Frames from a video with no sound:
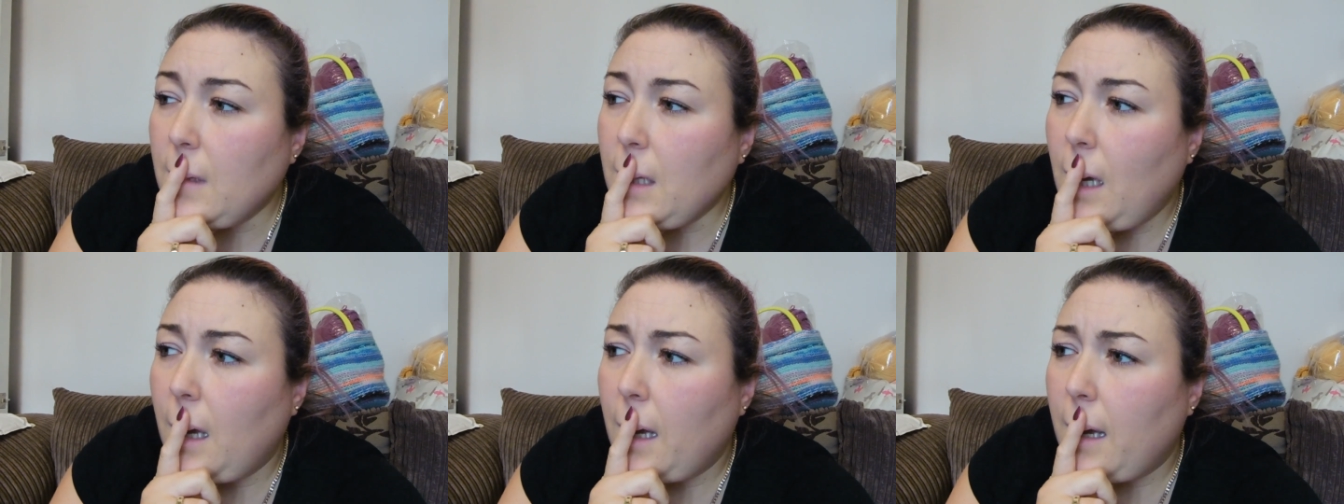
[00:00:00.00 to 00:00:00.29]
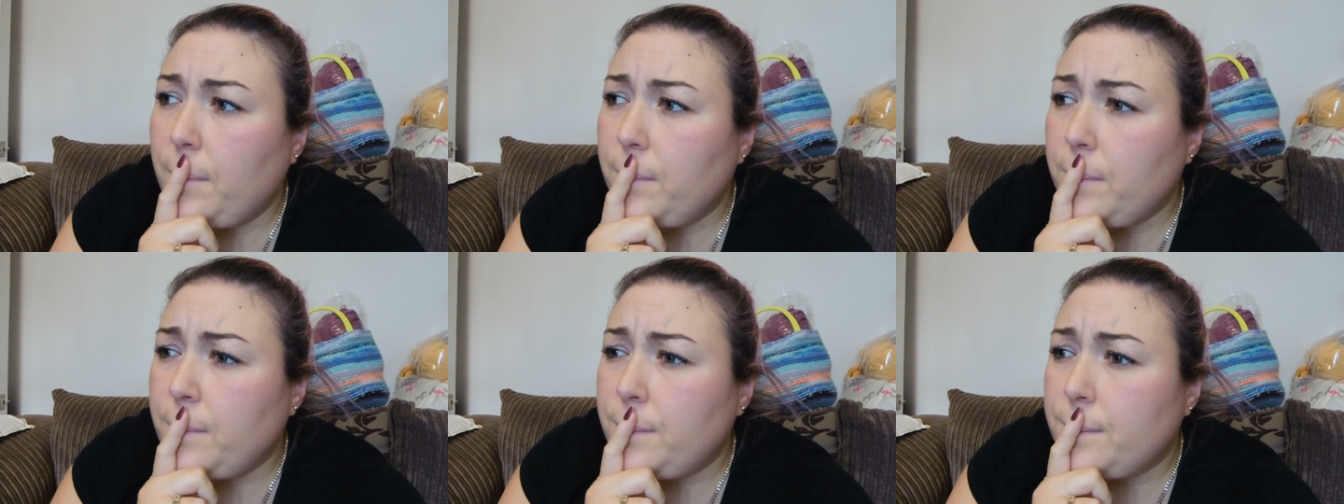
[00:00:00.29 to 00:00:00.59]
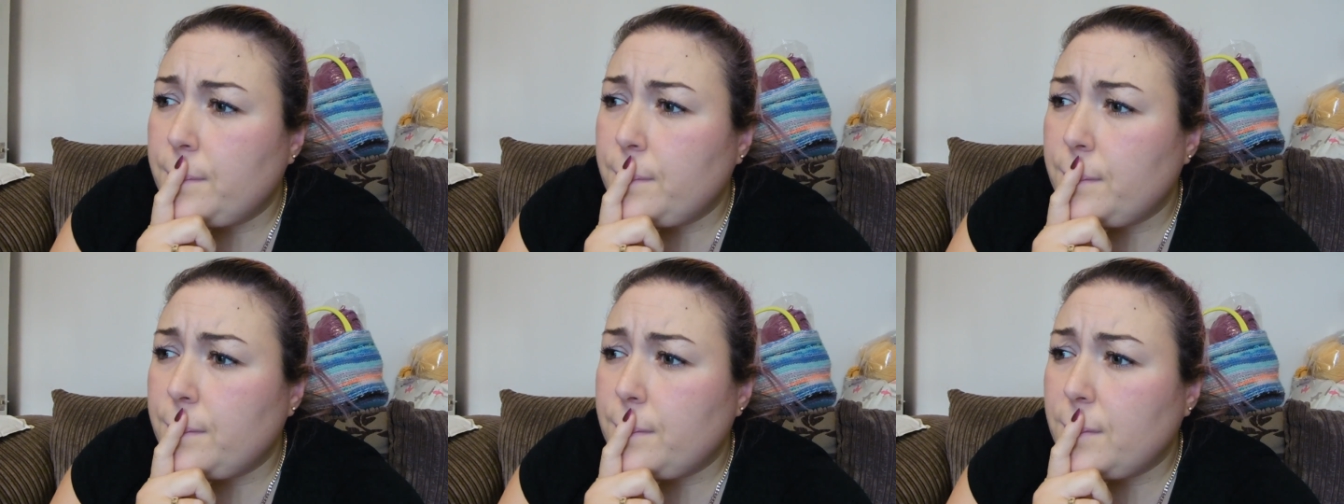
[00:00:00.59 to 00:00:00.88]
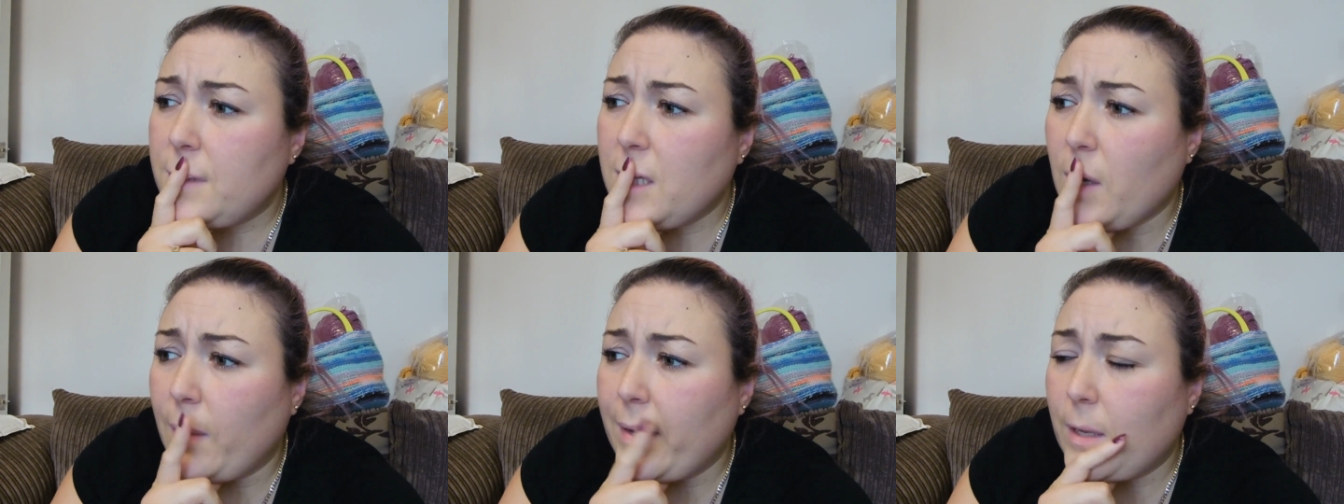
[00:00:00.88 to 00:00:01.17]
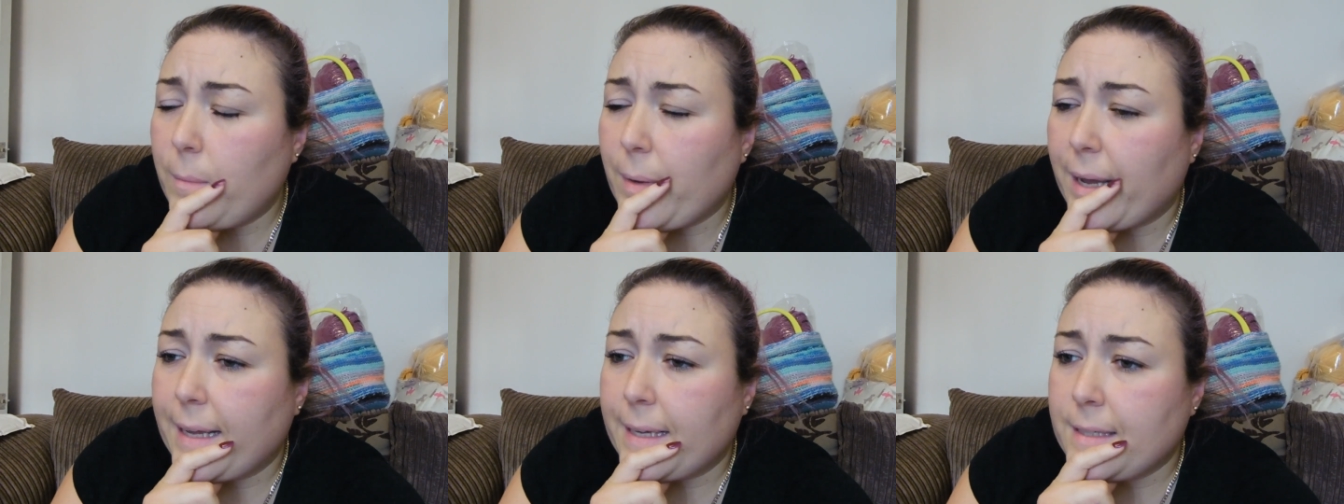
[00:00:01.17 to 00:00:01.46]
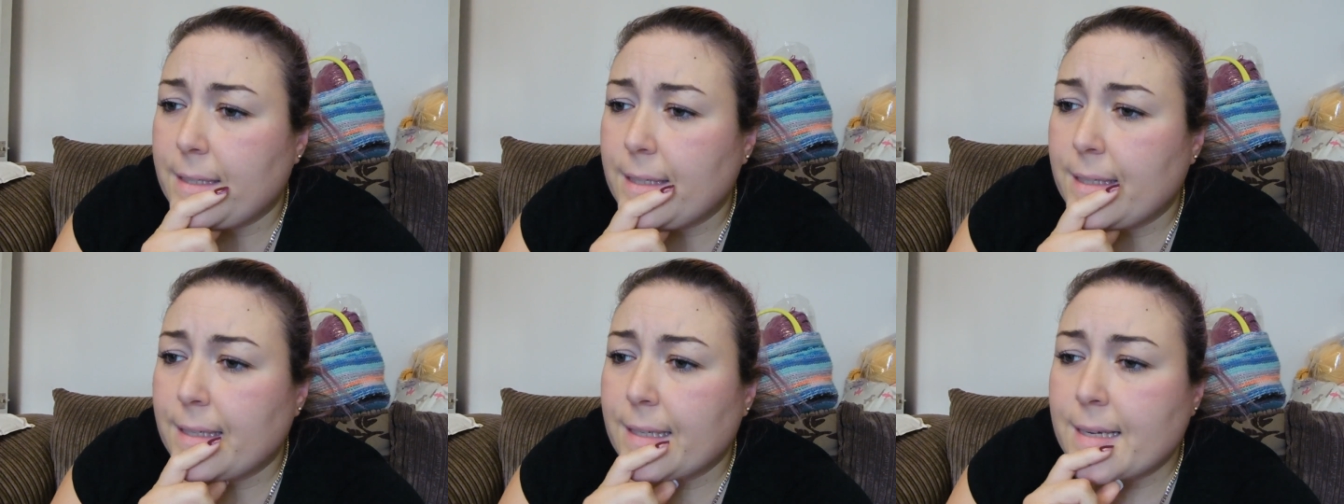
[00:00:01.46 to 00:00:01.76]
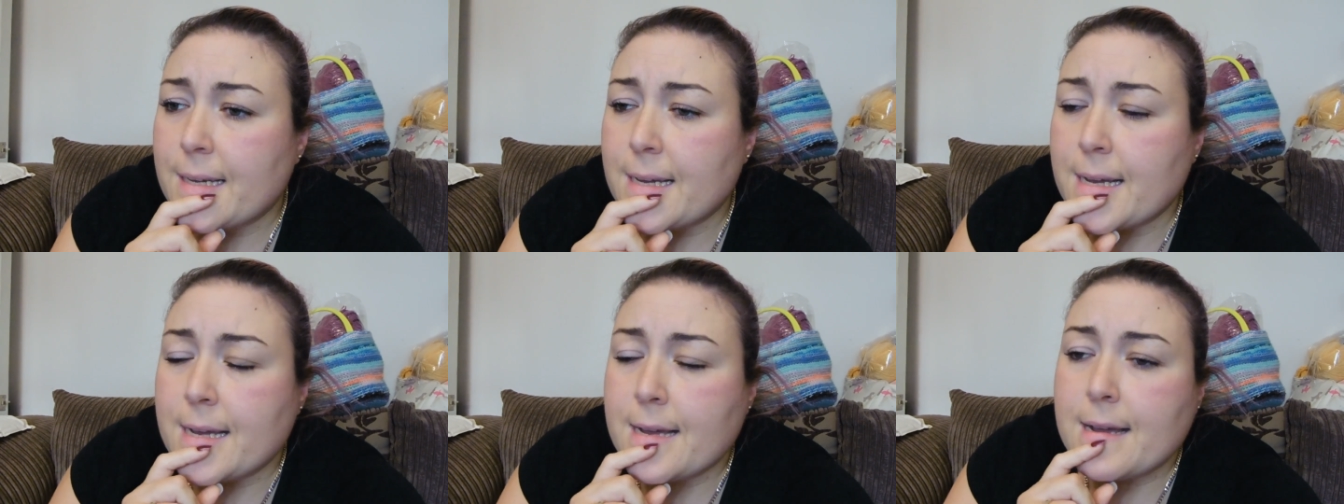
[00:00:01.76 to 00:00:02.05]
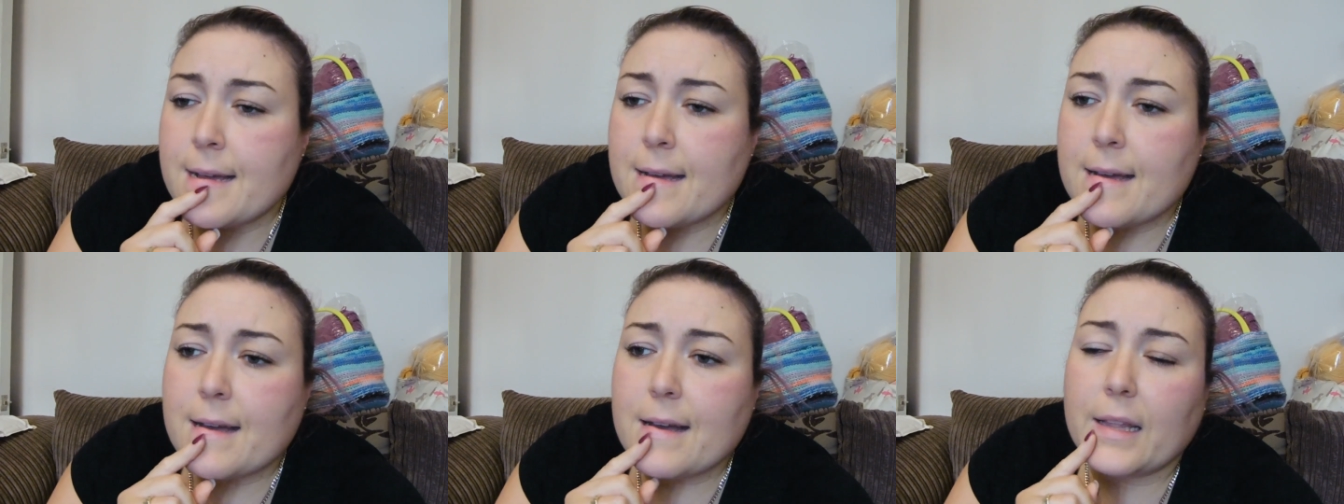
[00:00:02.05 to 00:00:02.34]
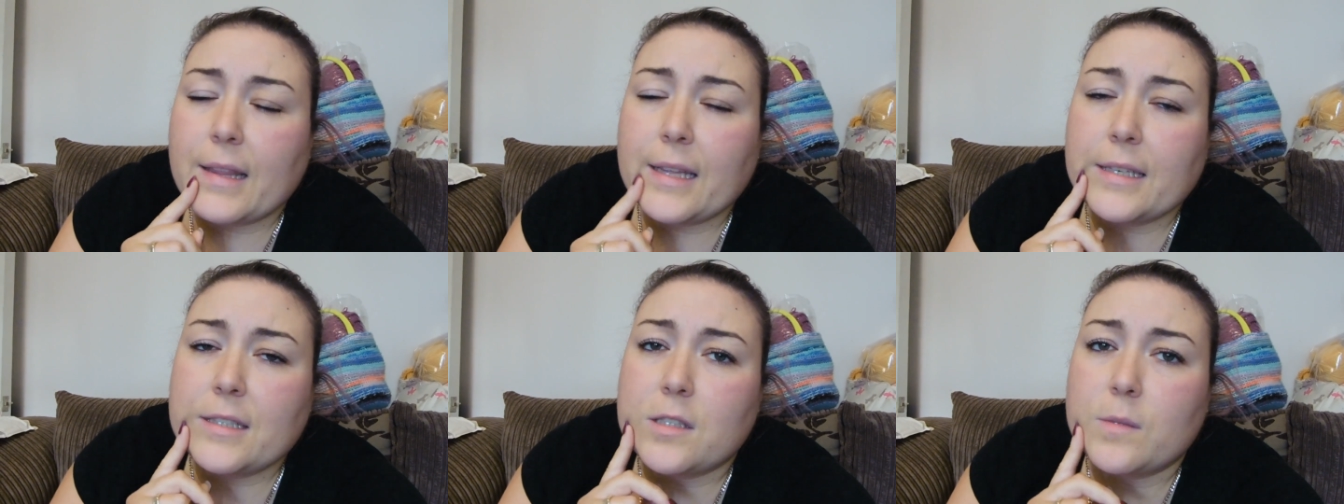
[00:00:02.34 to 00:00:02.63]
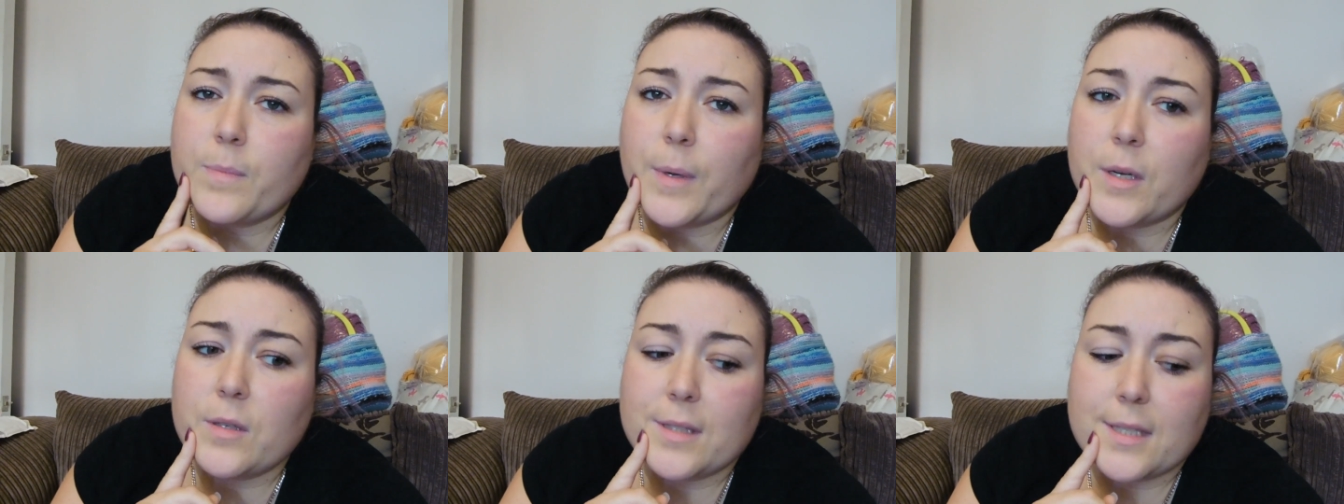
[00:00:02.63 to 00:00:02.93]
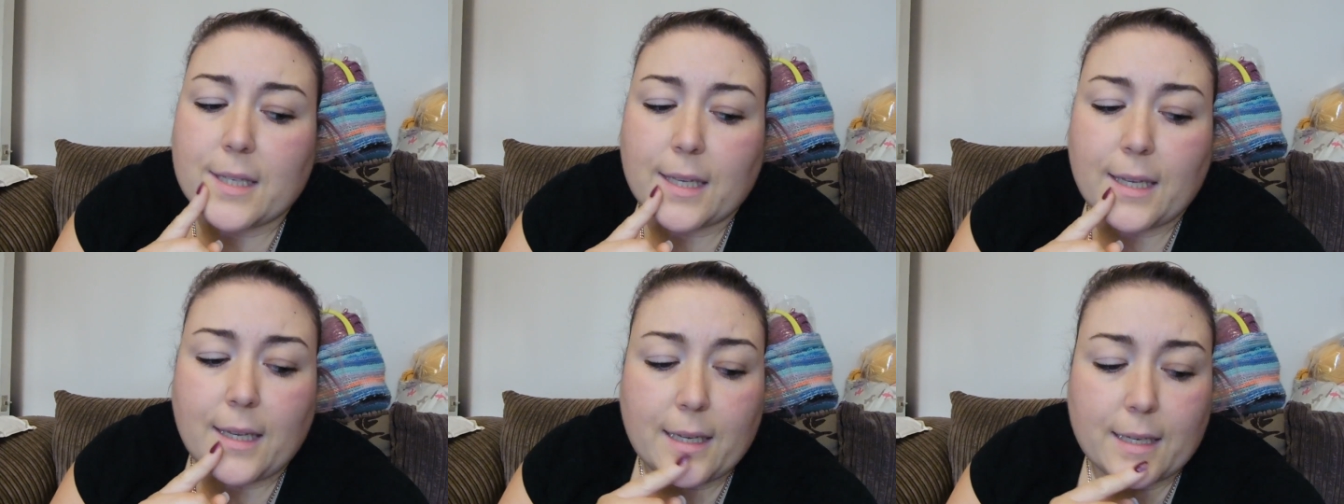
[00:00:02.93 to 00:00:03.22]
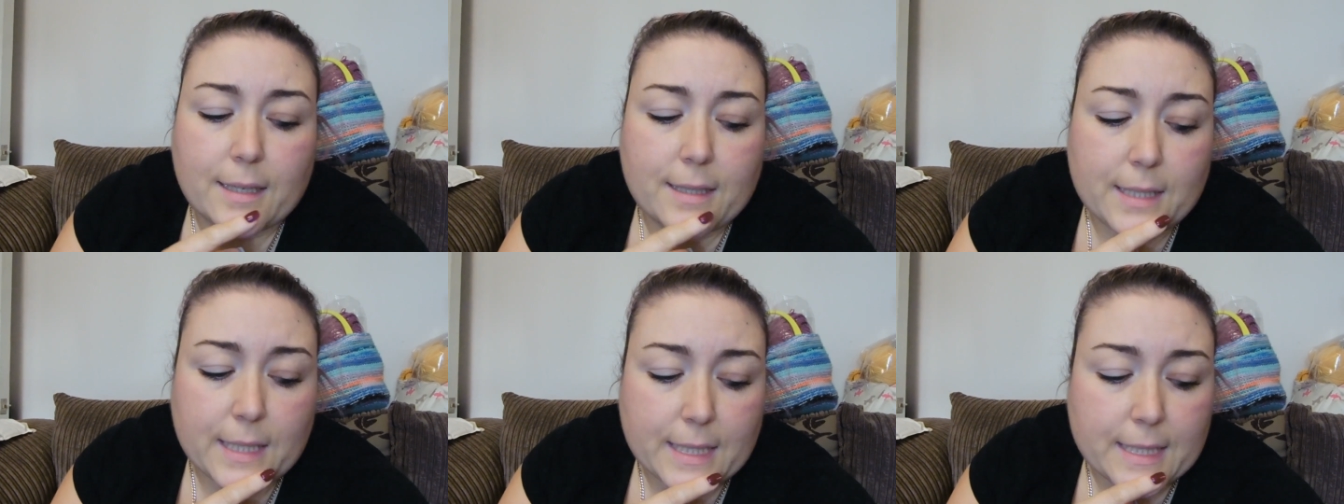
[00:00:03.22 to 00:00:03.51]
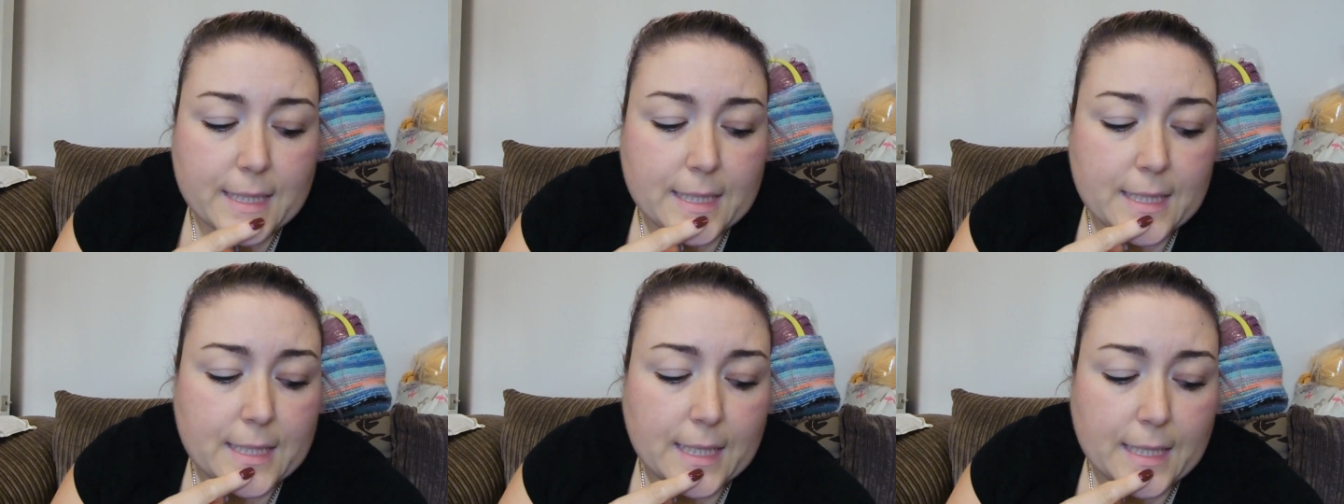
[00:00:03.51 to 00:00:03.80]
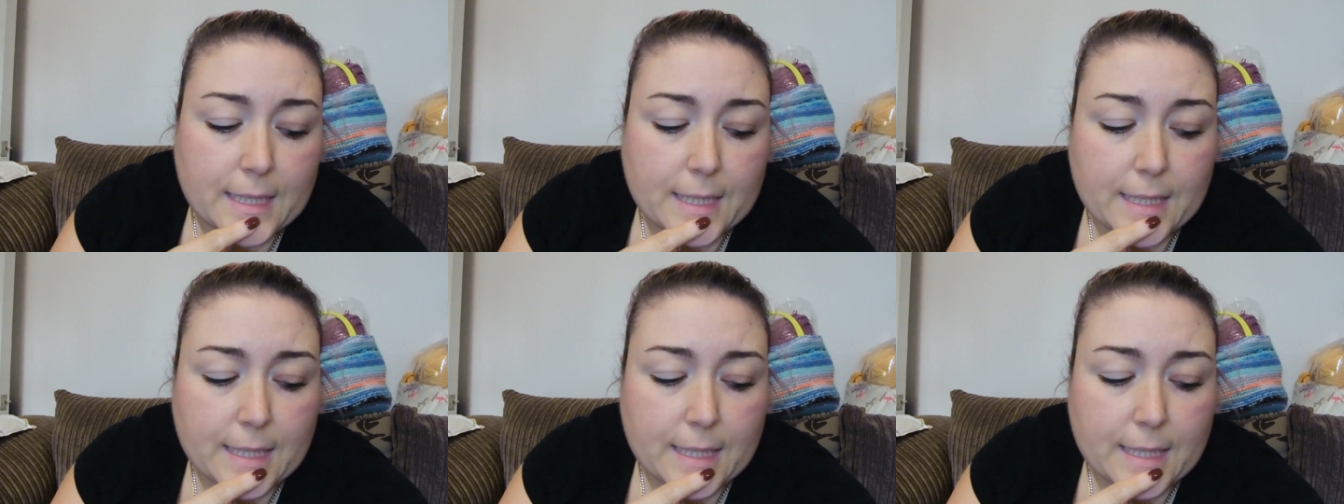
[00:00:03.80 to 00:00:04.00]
Um, so anyway, I then spoke to Ian and I said